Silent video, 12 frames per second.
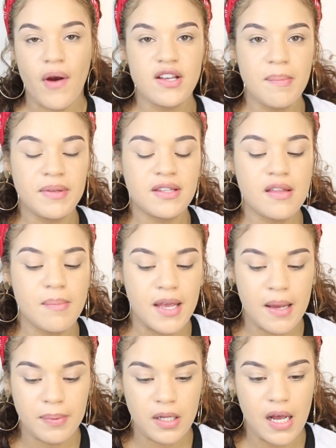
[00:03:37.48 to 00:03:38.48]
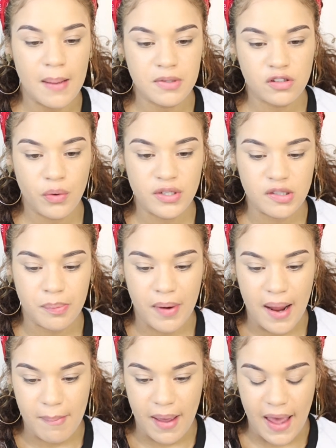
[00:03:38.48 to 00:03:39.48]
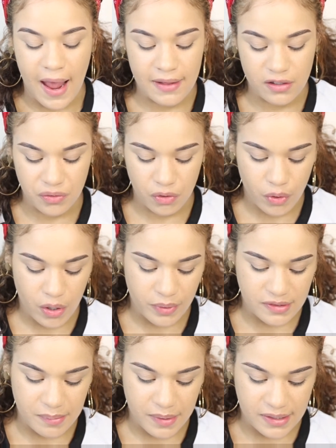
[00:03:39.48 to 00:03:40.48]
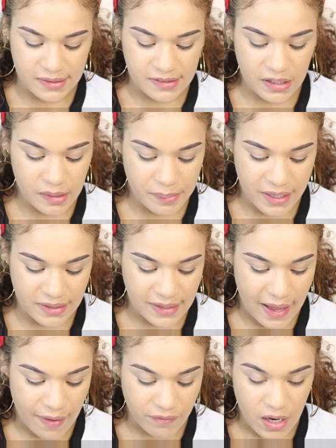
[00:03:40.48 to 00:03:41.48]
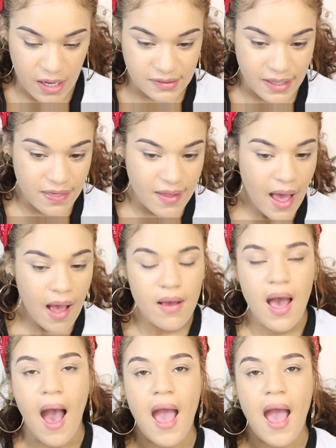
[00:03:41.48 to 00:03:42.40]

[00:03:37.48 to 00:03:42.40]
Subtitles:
I jump into the makeup look, I'm just going to prime my eyelid real quick with some concealer because I have not done that.